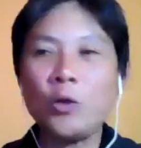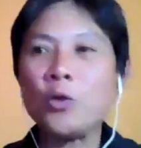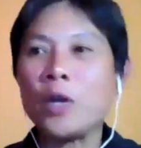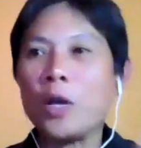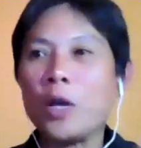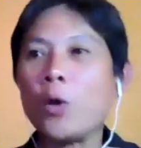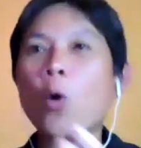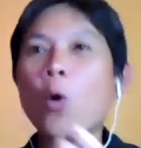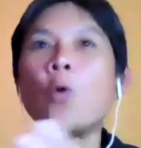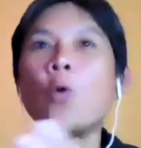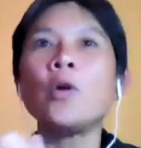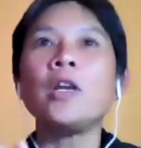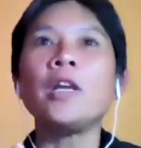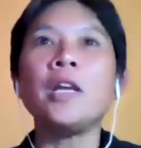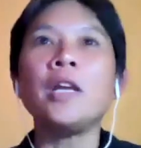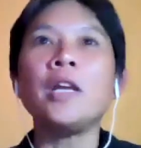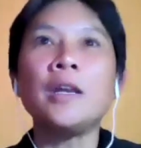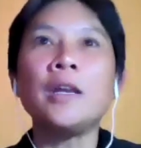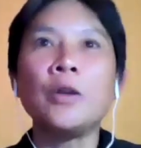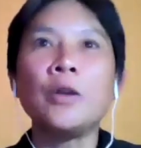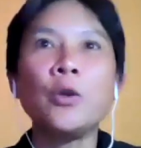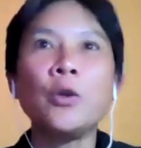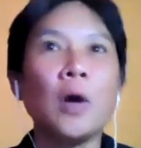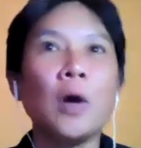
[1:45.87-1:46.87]
you can
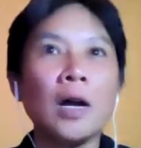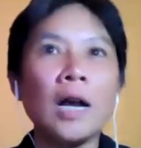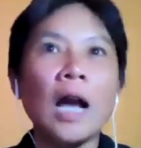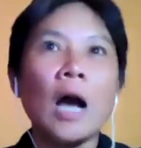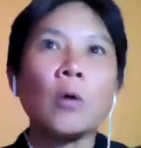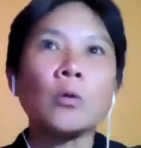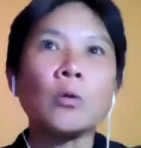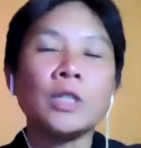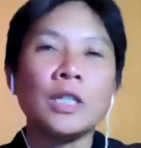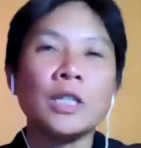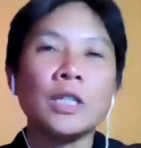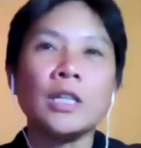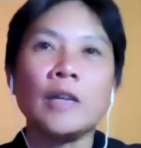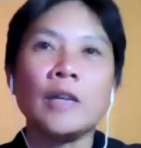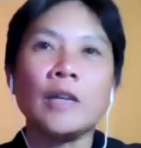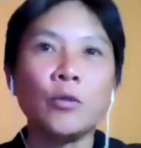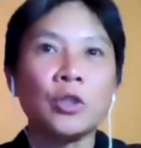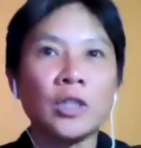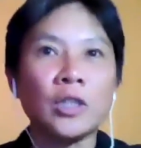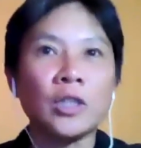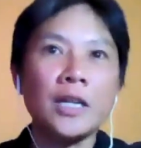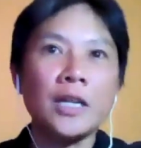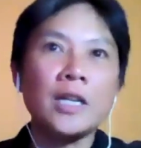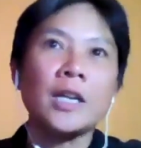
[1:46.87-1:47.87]
only do accounting if
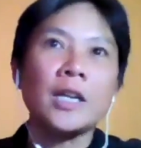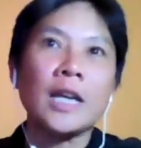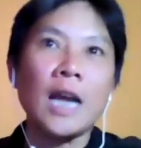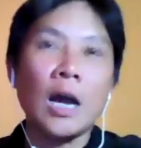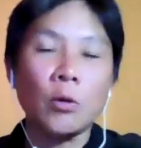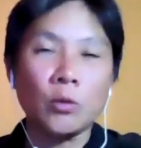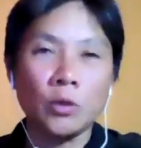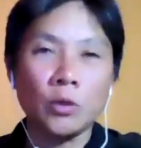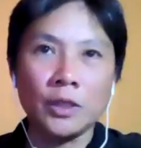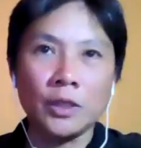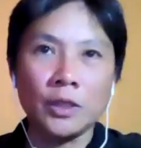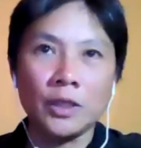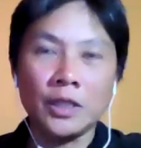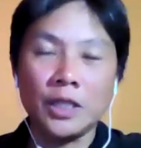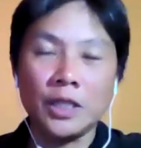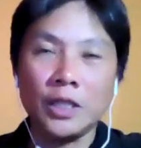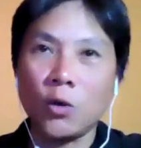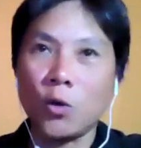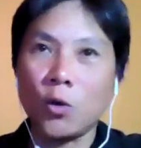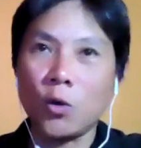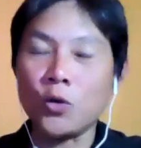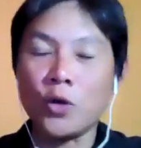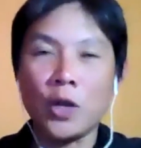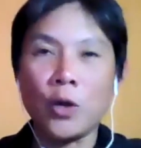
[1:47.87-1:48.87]
you study
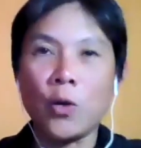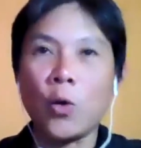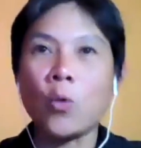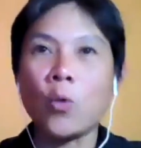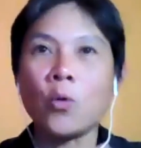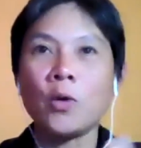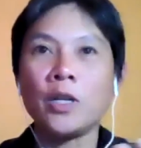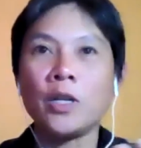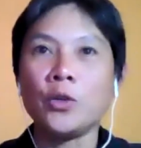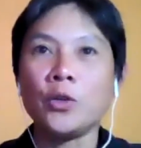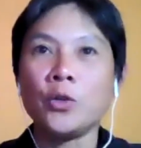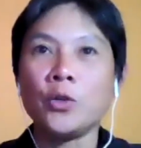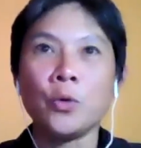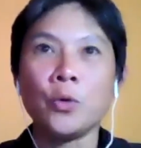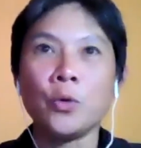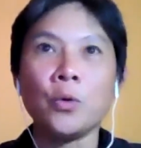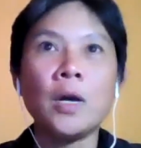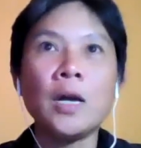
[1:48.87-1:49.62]
accountancy, or you can only